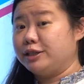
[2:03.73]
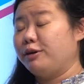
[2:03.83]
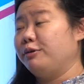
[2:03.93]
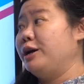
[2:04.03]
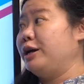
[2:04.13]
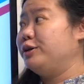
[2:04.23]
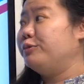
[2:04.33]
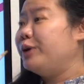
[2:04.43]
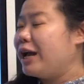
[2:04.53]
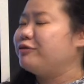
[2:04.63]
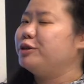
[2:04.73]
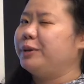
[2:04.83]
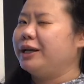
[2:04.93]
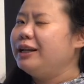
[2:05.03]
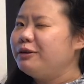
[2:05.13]
So we have to
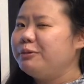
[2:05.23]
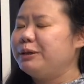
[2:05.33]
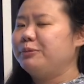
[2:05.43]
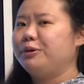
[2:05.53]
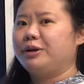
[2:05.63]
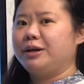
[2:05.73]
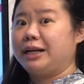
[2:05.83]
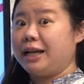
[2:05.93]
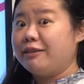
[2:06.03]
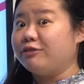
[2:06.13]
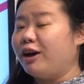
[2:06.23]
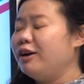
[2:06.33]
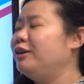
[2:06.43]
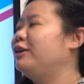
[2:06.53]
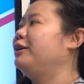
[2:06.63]
be a little bit more
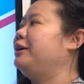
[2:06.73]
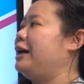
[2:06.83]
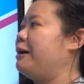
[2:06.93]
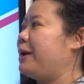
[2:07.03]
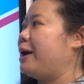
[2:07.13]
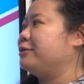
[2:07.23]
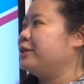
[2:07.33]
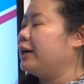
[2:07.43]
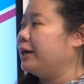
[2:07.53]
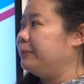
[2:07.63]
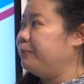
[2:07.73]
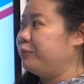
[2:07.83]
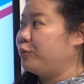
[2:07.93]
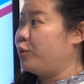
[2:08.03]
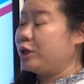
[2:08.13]
clever about
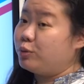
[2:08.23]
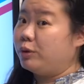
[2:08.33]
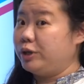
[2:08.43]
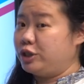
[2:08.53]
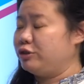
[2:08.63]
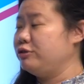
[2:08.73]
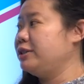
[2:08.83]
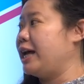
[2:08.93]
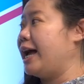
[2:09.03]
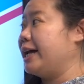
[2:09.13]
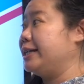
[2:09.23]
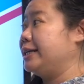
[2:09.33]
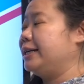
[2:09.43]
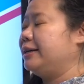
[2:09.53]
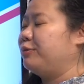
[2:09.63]
which one we choose and
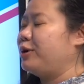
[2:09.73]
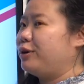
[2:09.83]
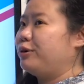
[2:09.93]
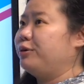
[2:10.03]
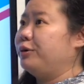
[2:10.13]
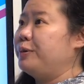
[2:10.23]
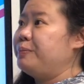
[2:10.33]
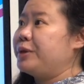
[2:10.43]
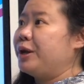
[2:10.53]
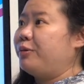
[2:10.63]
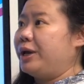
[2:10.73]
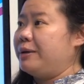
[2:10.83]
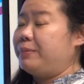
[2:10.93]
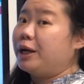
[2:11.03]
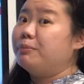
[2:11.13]
whether
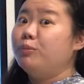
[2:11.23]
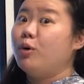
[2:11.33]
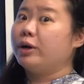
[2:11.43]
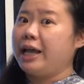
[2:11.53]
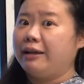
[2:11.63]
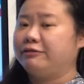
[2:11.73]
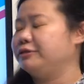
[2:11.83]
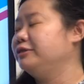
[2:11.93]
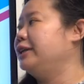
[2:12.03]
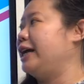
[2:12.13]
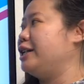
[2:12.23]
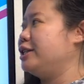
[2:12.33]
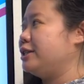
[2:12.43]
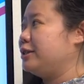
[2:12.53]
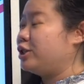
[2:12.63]
we become more careful
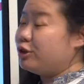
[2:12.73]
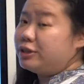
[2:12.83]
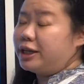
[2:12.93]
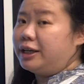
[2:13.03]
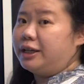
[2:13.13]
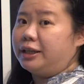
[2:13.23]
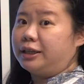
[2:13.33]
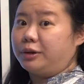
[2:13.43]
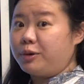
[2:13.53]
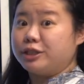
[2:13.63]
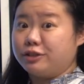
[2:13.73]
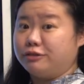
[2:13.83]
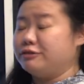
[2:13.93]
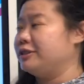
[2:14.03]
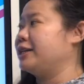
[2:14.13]
in choosing the
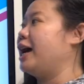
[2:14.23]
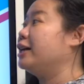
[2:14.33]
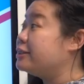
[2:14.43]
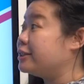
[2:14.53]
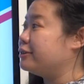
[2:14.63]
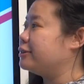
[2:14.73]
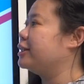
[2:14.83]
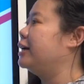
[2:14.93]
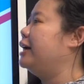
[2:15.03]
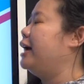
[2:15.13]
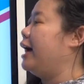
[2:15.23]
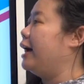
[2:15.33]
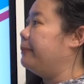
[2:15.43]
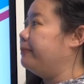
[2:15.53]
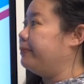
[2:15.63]
questions, answers
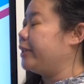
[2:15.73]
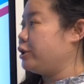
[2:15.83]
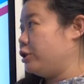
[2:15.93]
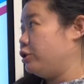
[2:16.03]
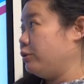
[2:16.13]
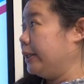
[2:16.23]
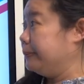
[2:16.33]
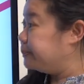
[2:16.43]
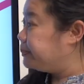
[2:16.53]
that you're doing.